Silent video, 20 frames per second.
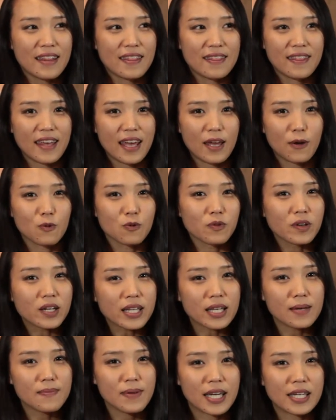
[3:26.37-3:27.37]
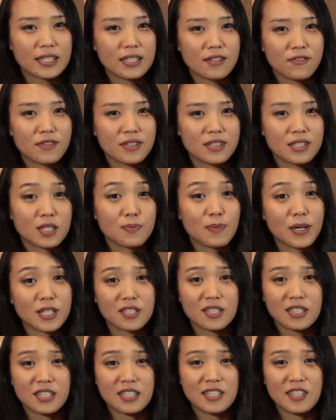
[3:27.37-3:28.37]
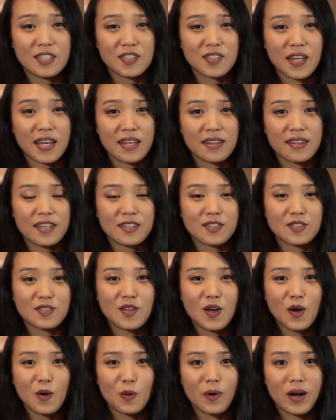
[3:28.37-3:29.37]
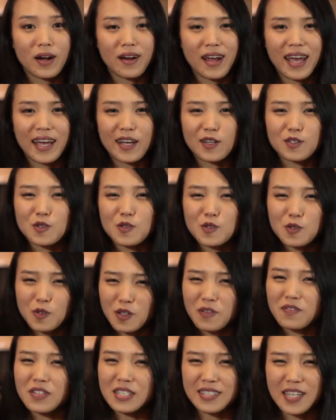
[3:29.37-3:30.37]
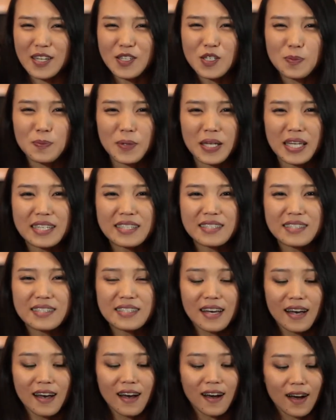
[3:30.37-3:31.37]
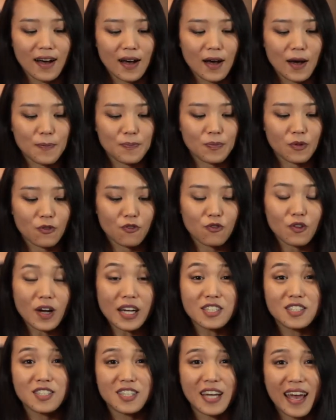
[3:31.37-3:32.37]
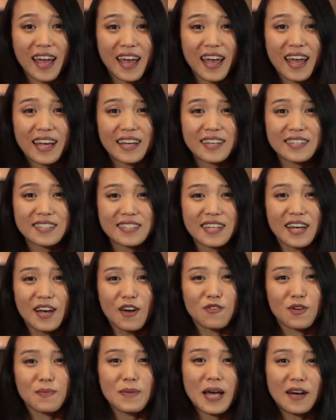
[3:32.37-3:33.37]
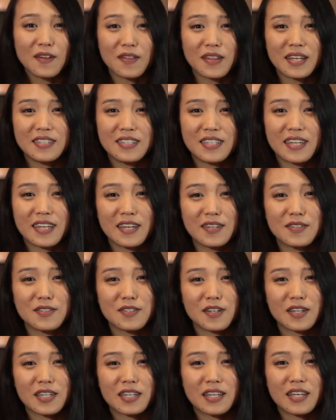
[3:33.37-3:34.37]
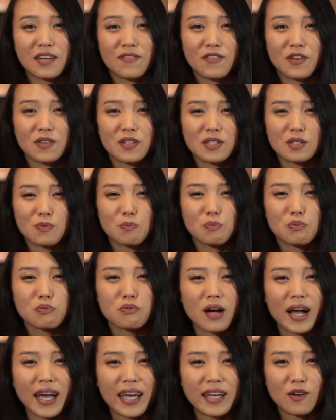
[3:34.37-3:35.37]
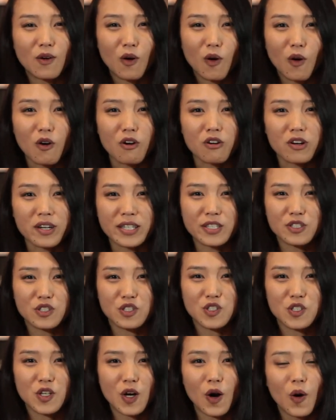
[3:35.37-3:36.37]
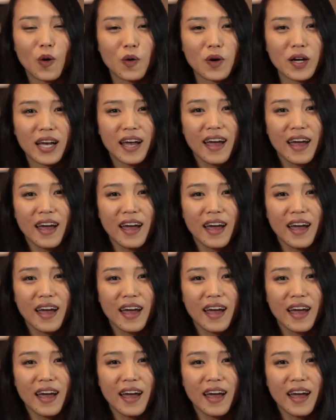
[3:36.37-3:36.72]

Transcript: they really make a difference, especially in a dish like this where eggs are sort of the centerpiece. Fresh eggs from healthy chickens are going to give you this bright orange yolk,